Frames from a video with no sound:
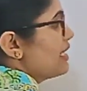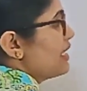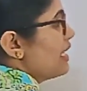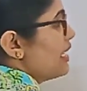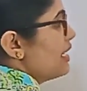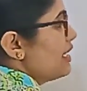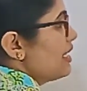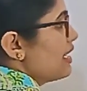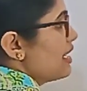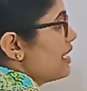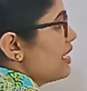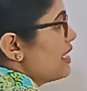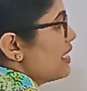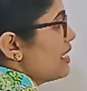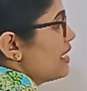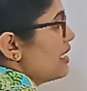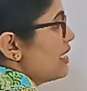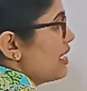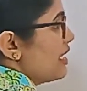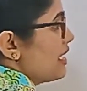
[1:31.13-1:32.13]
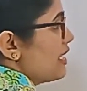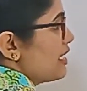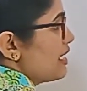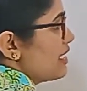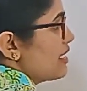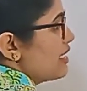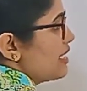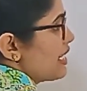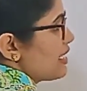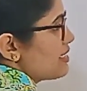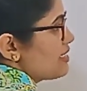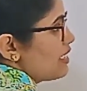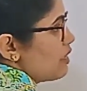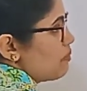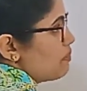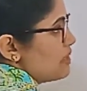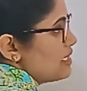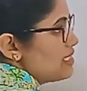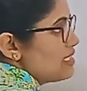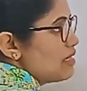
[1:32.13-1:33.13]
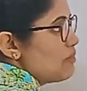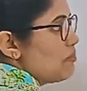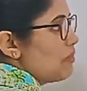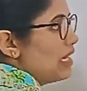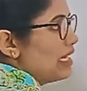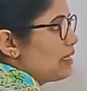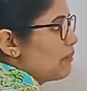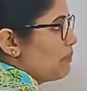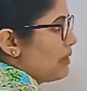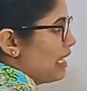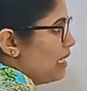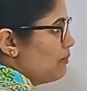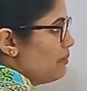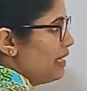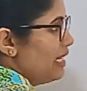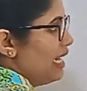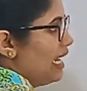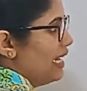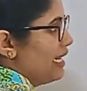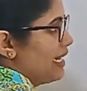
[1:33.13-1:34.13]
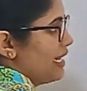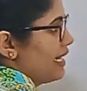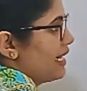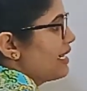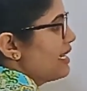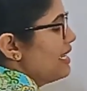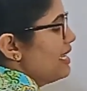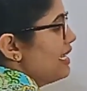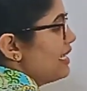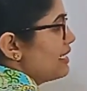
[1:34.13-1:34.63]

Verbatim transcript: Then next step is multiply by 100.